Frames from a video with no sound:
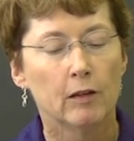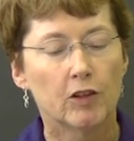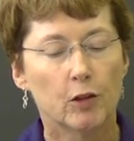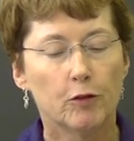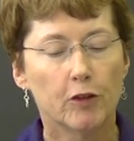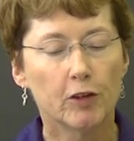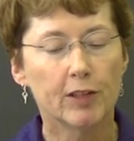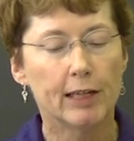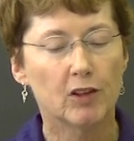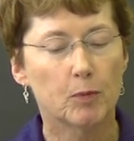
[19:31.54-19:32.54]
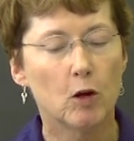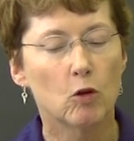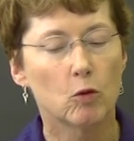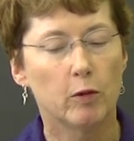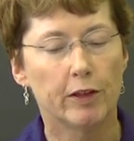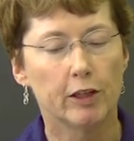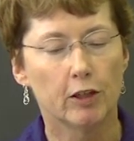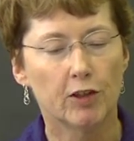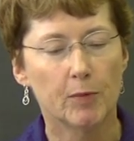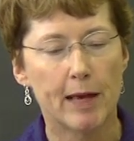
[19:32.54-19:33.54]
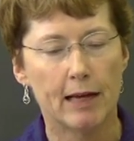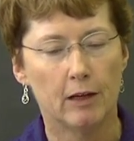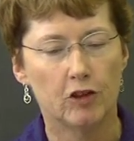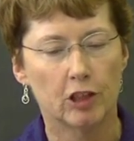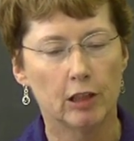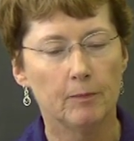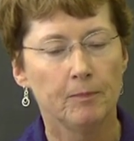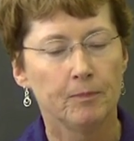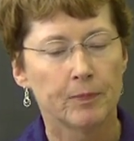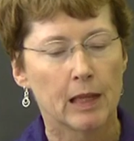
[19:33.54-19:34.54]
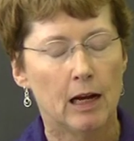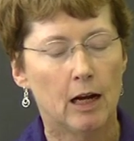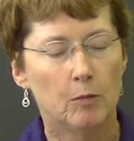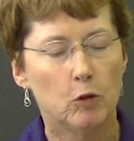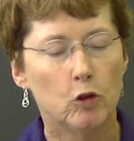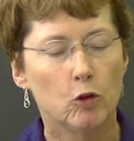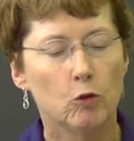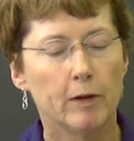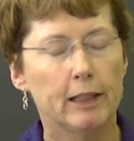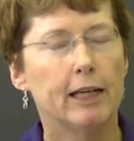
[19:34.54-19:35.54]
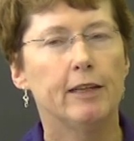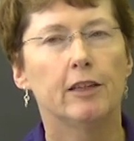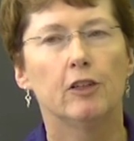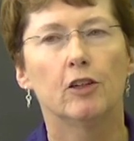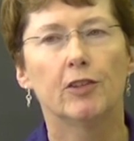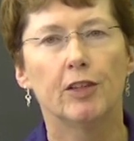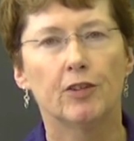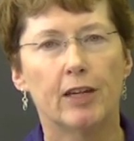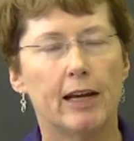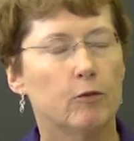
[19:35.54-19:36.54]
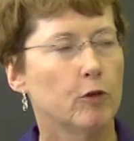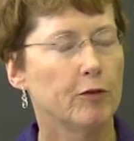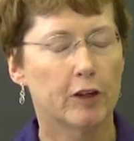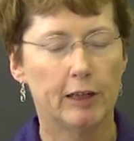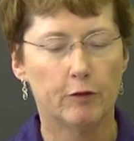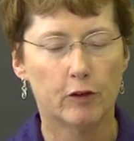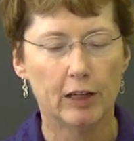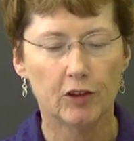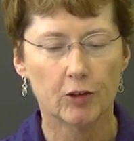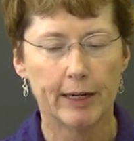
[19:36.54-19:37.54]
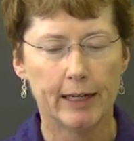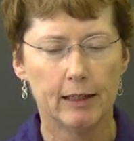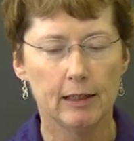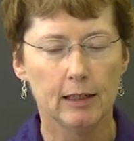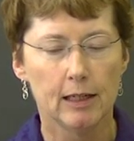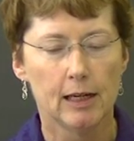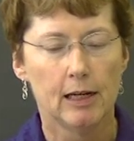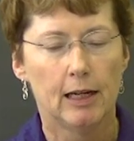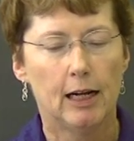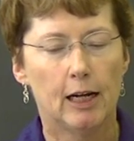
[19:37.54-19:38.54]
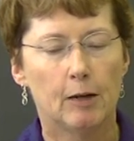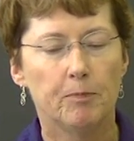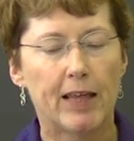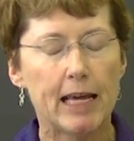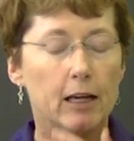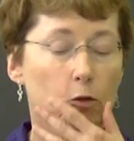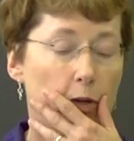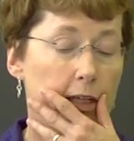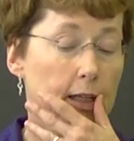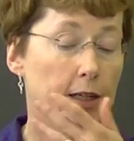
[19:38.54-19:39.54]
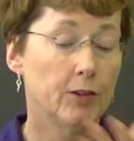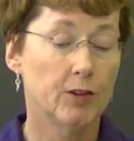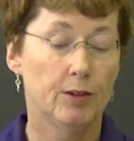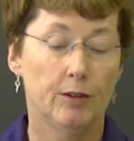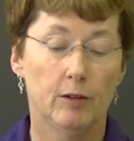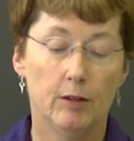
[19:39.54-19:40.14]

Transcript: So first I spoke with the nurse manager um, who relayed that nursing staff were very frustrated um, they had witnessed